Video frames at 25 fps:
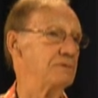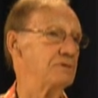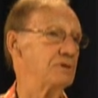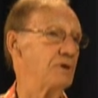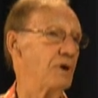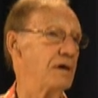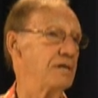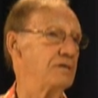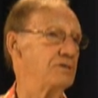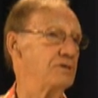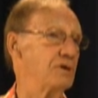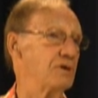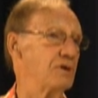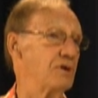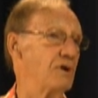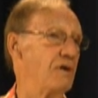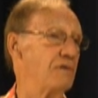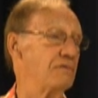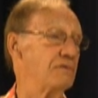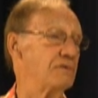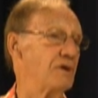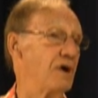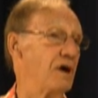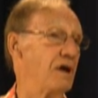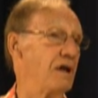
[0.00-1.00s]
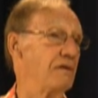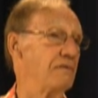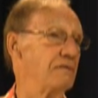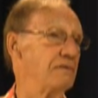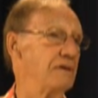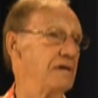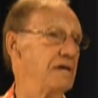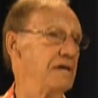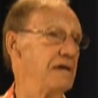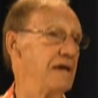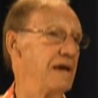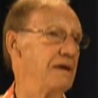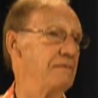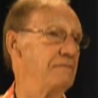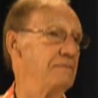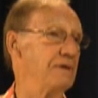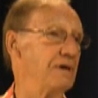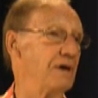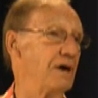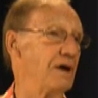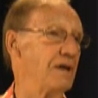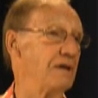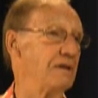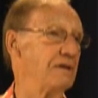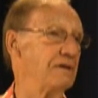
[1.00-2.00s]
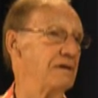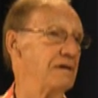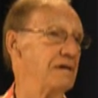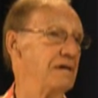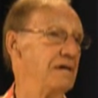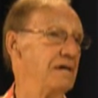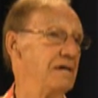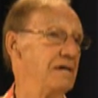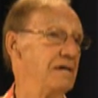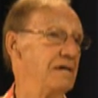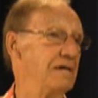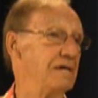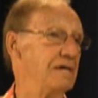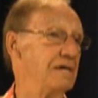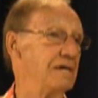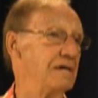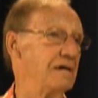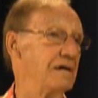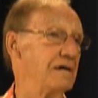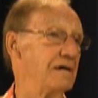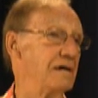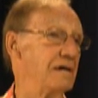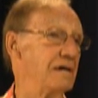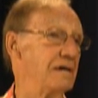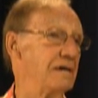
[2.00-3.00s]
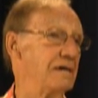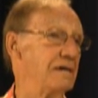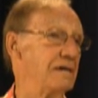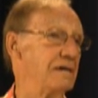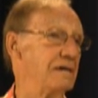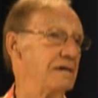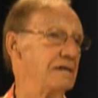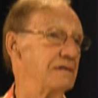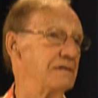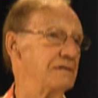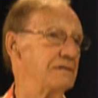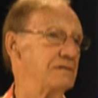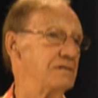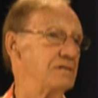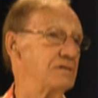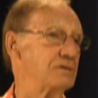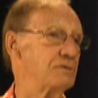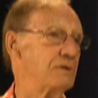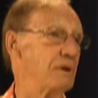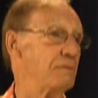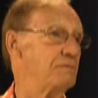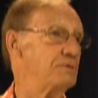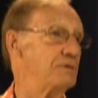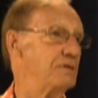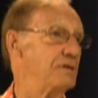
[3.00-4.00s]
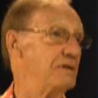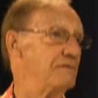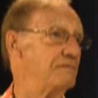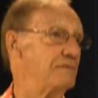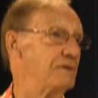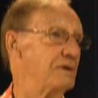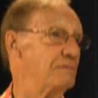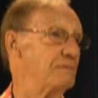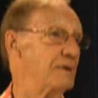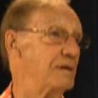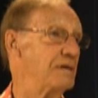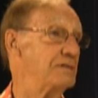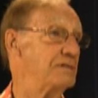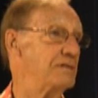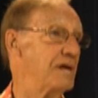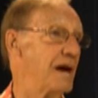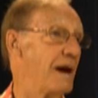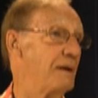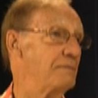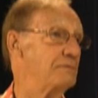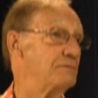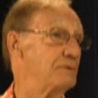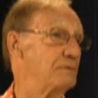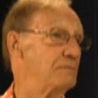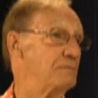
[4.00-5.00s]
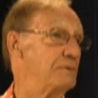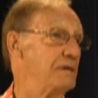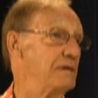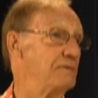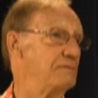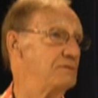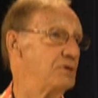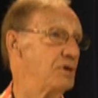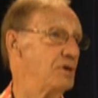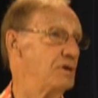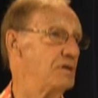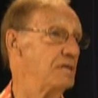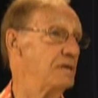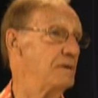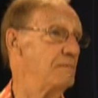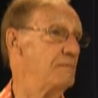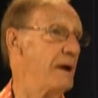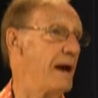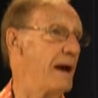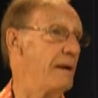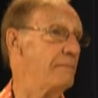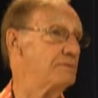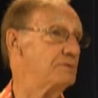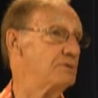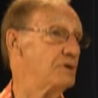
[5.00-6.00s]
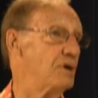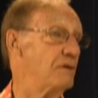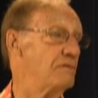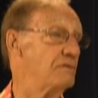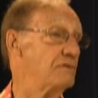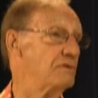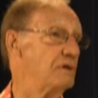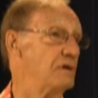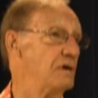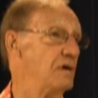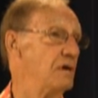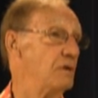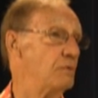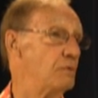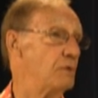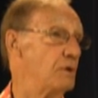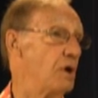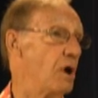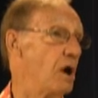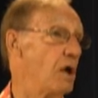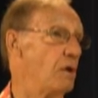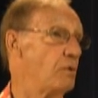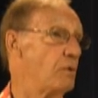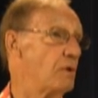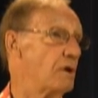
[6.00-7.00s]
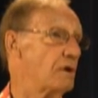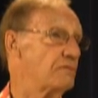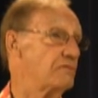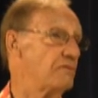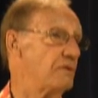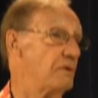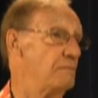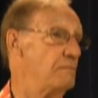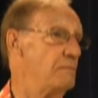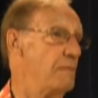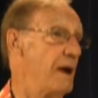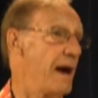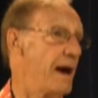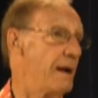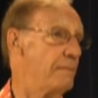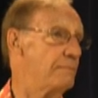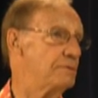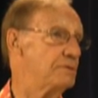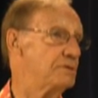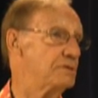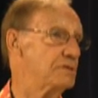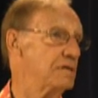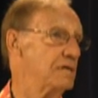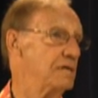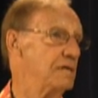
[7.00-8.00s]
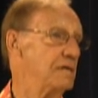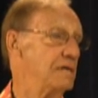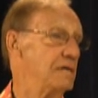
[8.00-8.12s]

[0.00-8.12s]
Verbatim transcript: So I took over all, he gave me all the uh, description of what my jobs would be, turned the maps over. We all worked from maps.